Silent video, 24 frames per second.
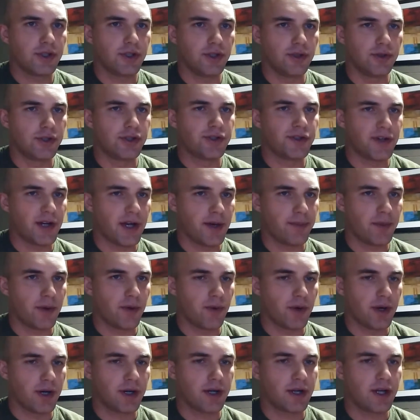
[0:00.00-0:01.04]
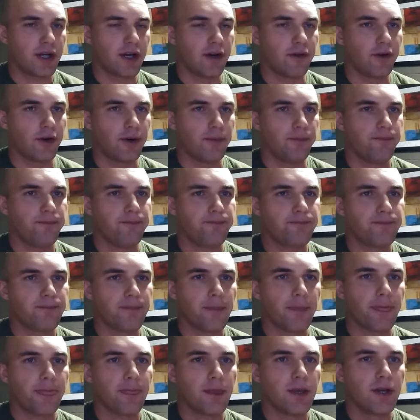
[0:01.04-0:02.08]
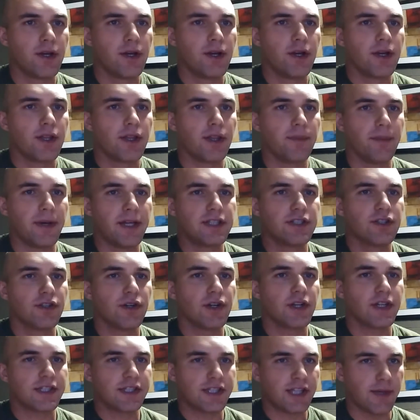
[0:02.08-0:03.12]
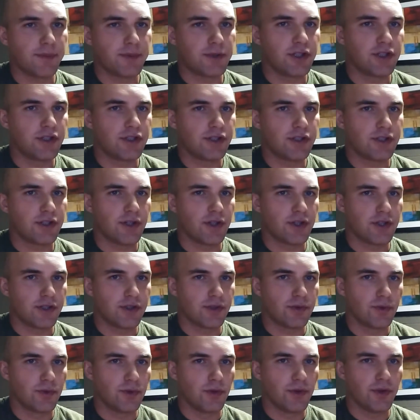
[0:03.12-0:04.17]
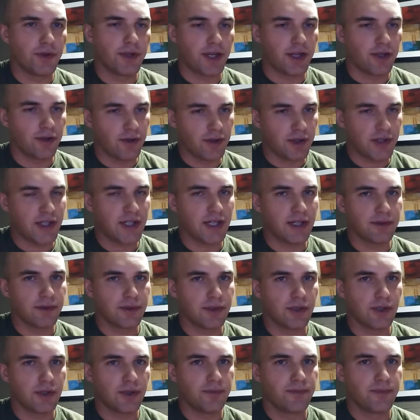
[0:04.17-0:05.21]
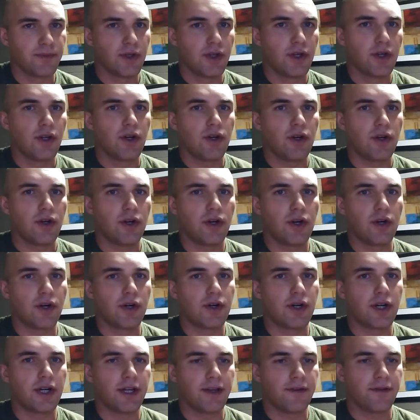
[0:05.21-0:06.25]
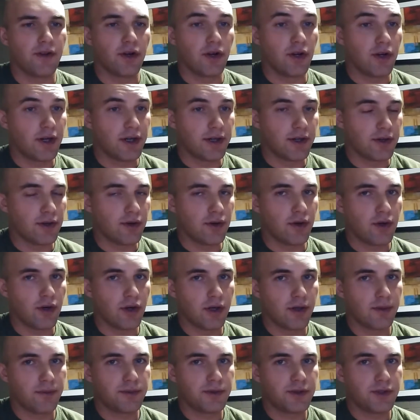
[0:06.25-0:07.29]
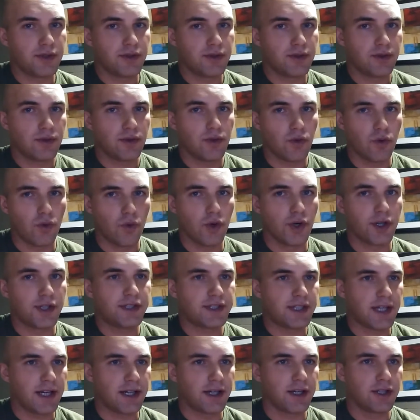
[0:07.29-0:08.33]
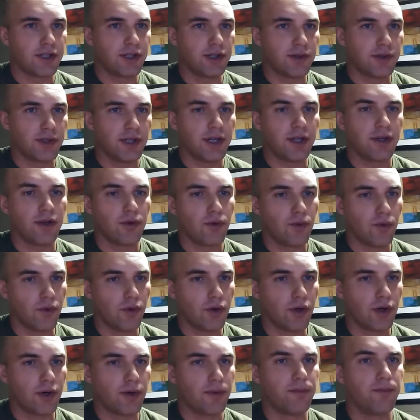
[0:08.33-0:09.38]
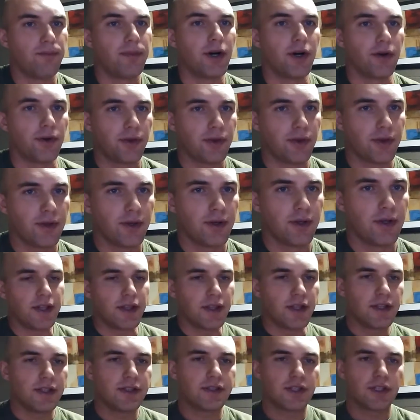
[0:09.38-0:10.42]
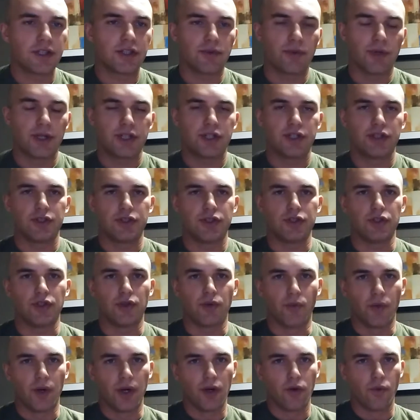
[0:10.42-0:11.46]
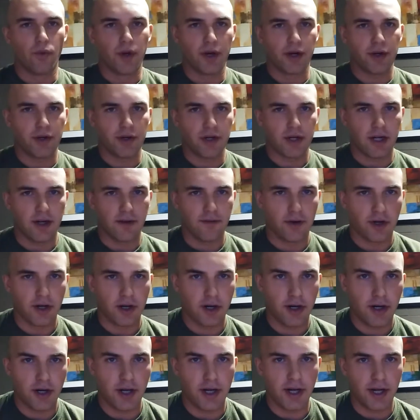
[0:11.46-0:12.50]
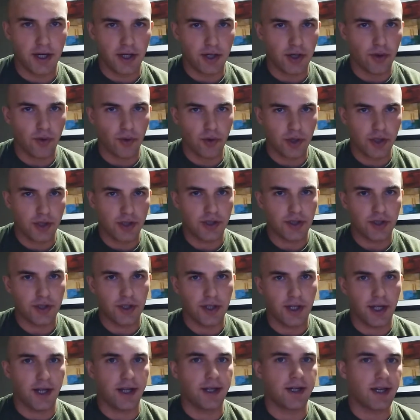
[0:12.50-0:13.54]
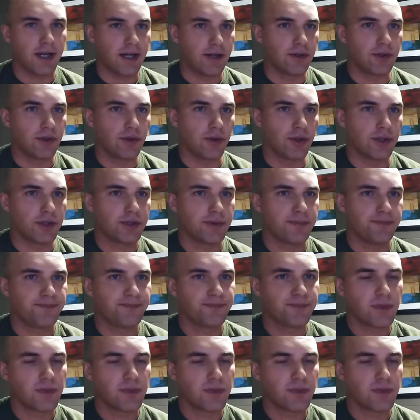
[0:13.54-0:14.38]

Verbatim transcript: you should not be wearing a cover. The major exceptions to this rule that you'll encounter are uh, if you're under arms or standing duty or both. In these situations, you will wear your cover indoors and outdoors.